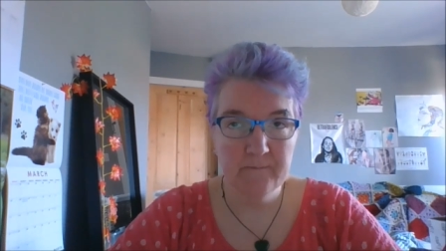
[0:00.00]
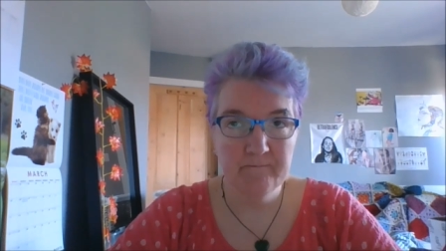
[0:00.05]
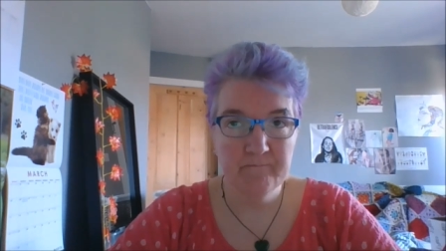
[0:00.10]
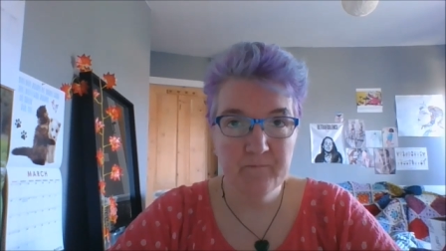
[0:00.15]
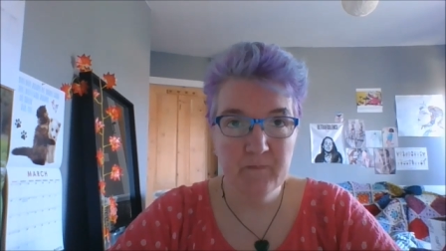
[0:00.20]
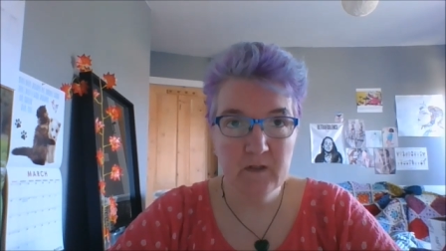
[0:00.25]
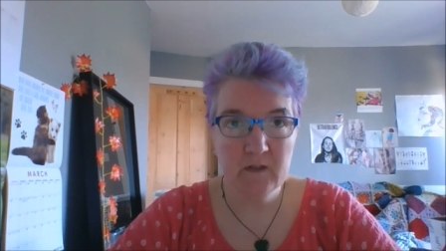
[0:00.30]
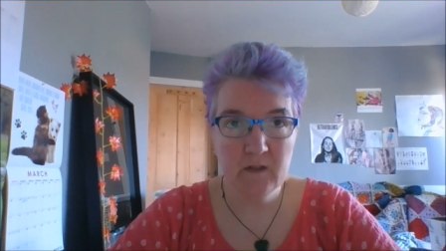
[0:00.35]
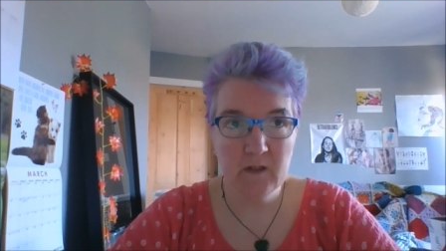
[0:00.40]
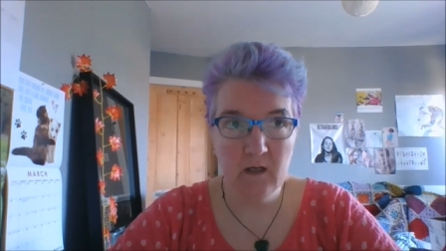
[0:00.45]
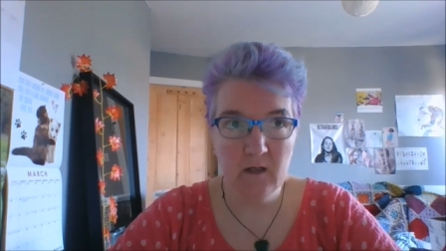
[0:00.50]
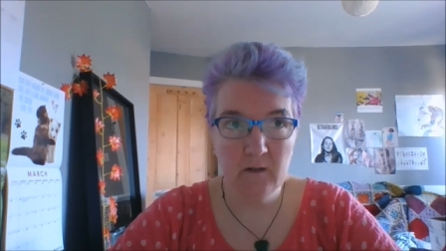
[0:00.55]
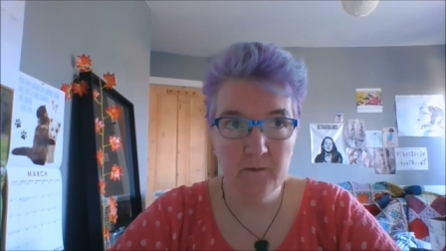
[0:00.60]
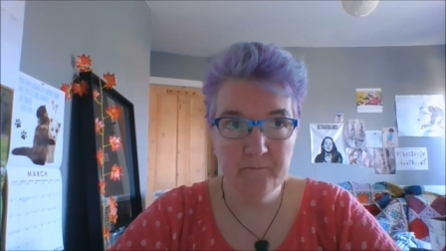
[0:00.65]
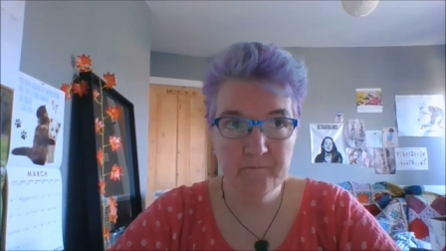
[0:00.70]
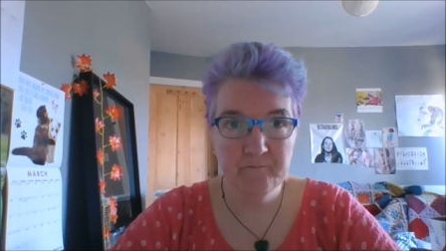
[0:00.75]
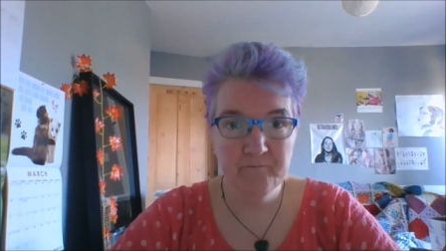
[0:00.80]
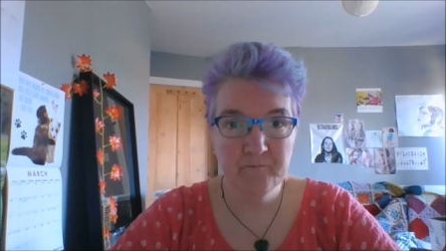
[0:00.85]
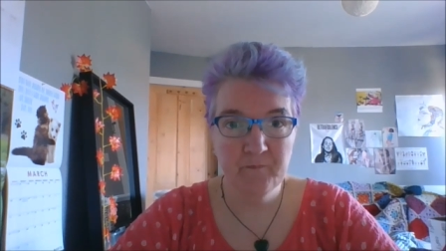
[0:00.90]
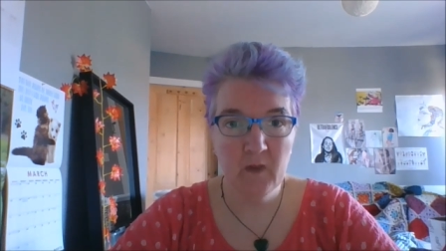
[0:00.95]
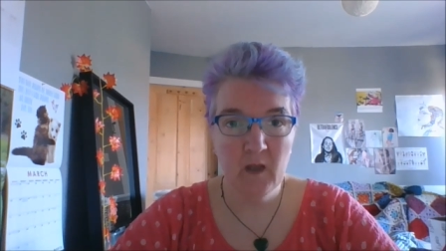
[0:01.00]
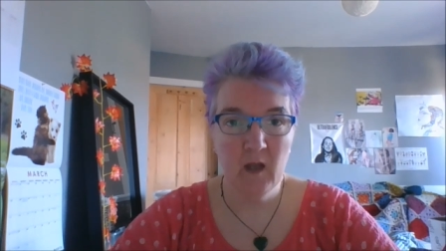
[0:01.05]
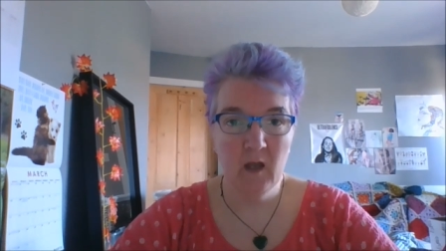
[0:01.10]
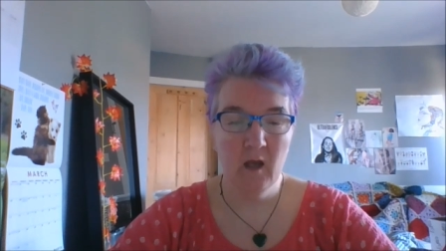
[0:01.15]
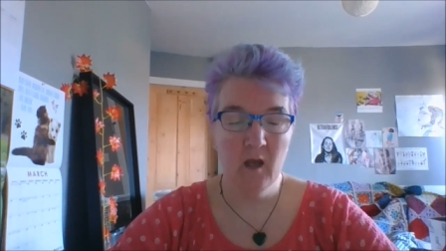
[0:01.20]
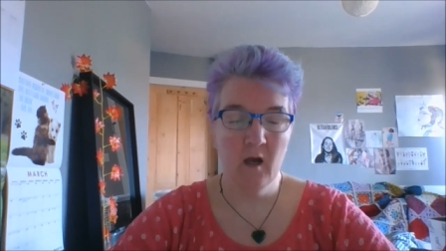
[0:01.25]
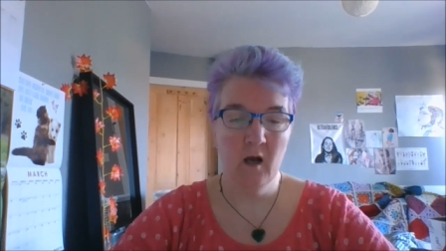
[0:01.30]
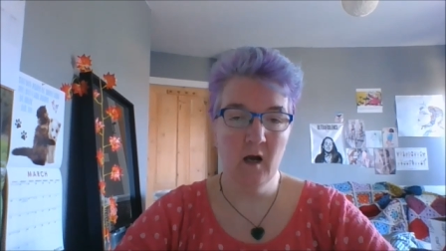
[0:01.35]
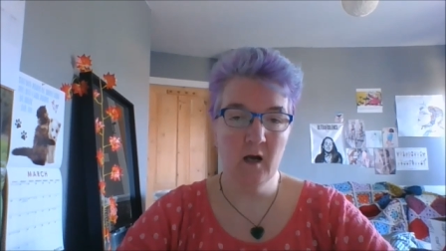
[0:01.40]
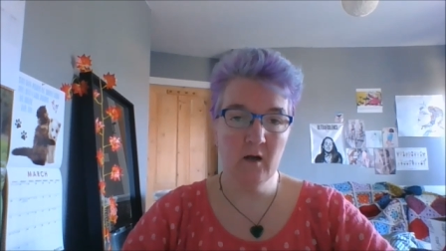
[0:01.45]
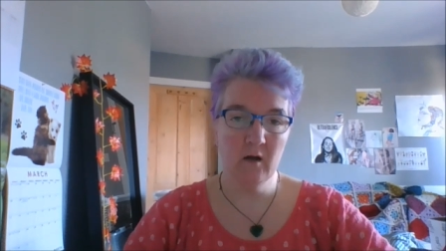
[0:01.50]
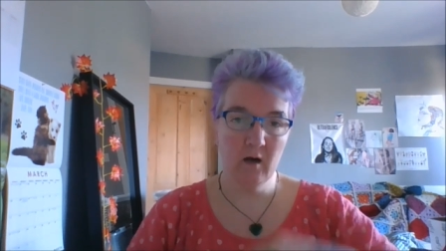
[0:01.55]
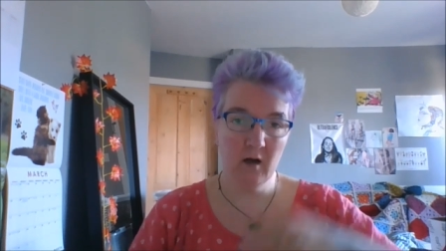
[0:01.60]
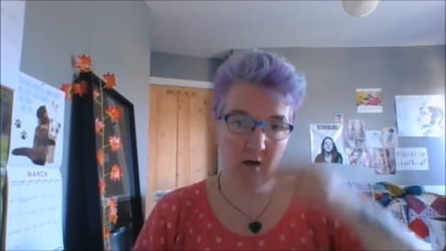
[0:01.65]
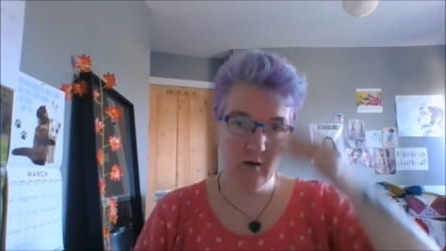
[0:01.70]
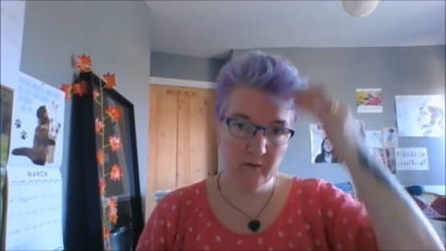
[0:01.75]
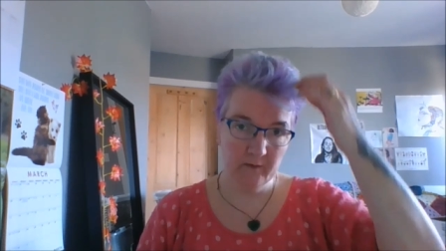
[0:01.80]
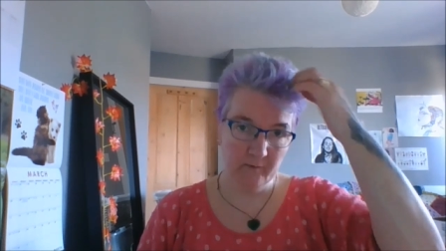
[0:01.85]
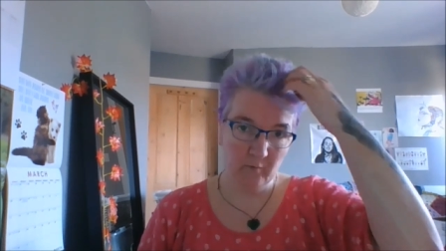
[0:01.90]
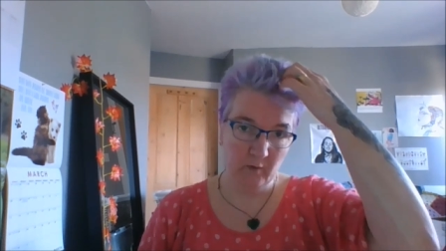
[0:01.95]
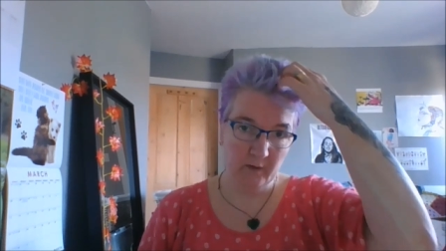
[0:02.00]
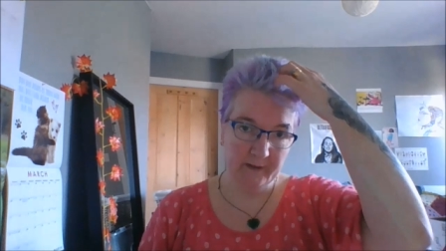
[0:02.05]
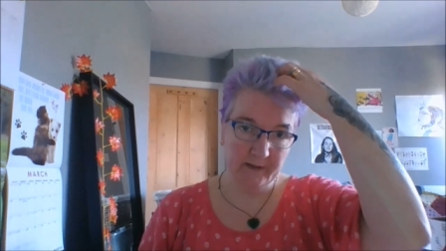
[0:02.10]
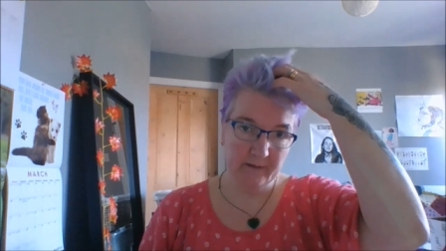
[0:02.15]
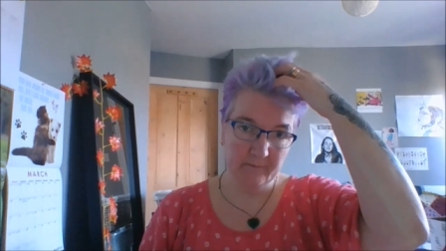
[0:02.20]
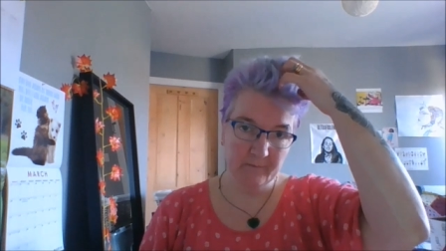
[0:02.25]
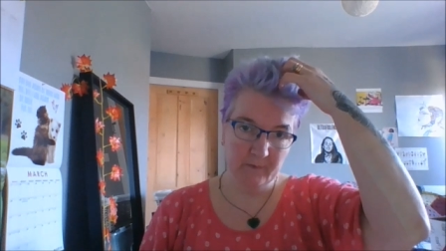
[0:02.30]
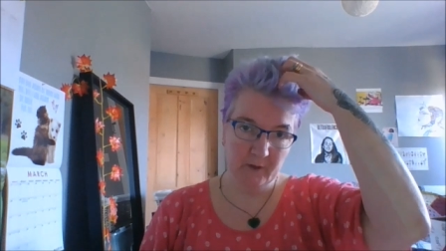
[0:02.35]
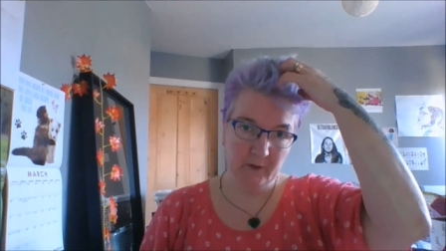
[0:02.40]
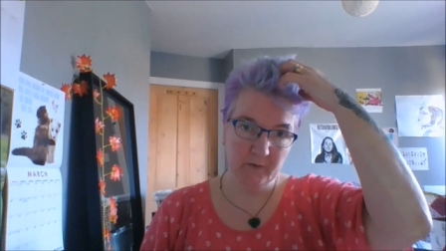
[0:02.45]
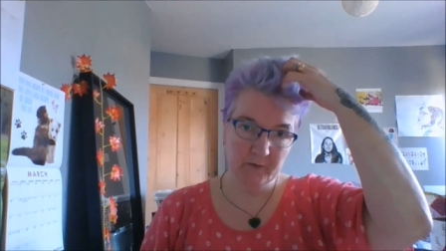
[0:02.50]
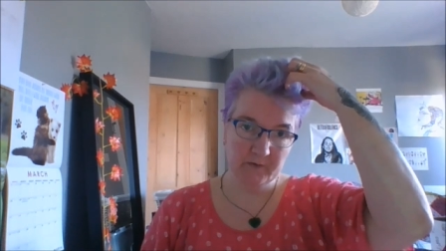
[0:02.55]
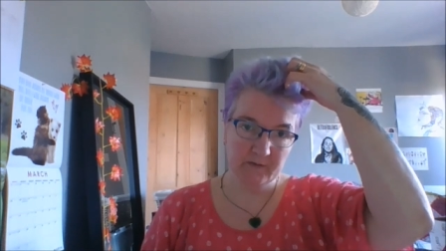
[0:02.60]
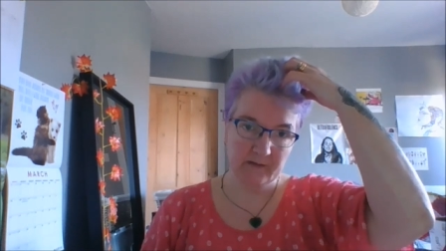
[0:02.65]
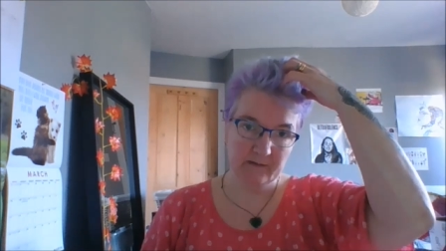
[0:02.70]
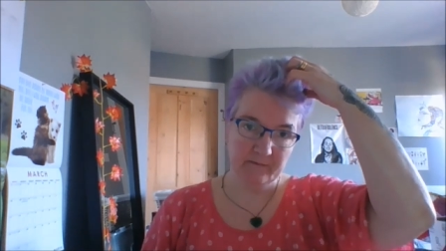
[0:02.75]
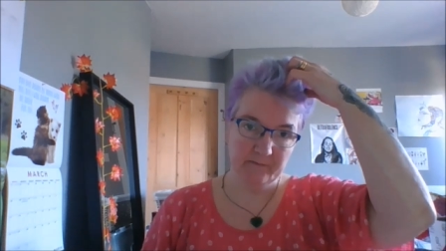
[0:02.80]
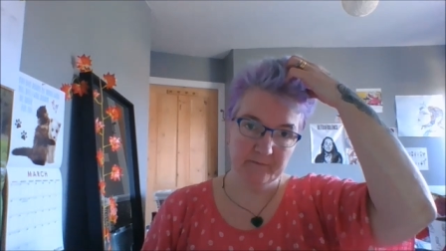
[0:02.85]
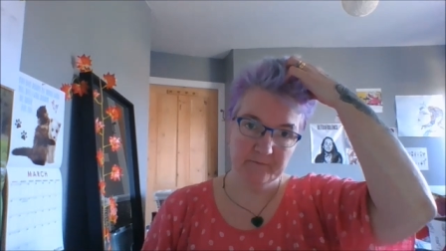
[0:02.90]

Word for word: So I got a hold of Woolly Mahoosive,